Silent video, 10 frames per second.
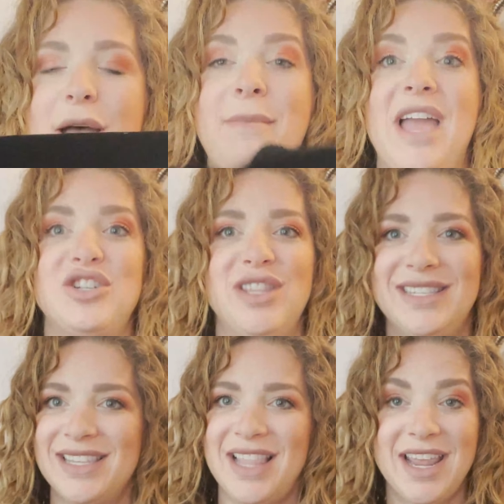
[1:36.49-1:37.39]
Imagine
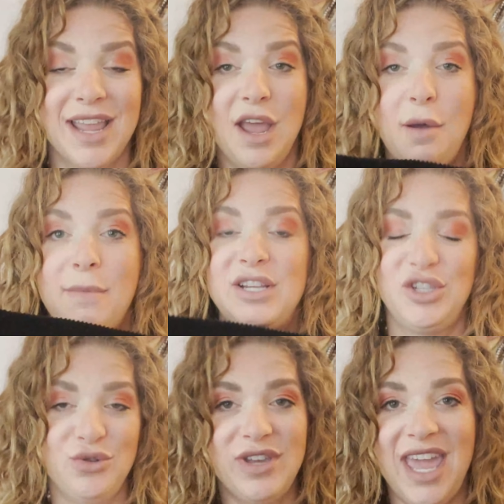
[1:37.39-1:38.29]
this in like my
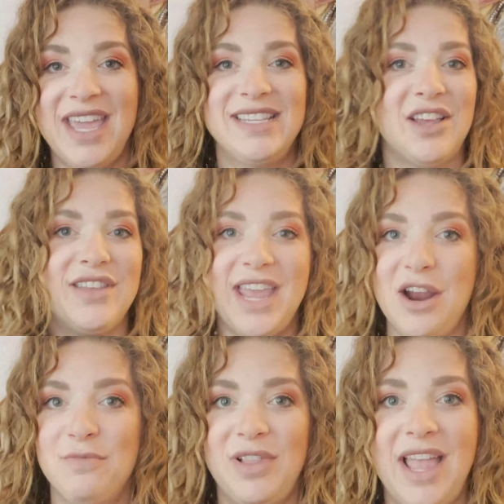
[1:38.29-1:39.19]
suitcase on the
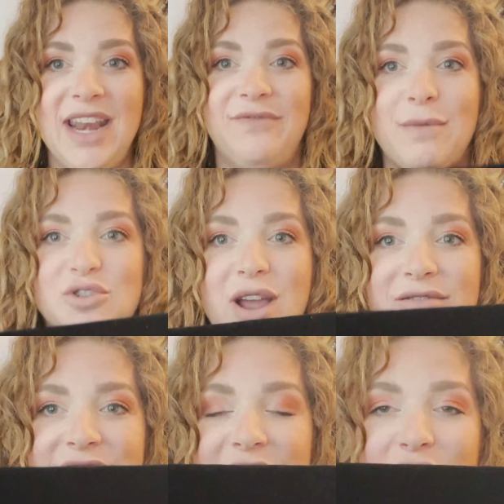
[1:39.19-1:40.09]
airplane if I'm traveling in a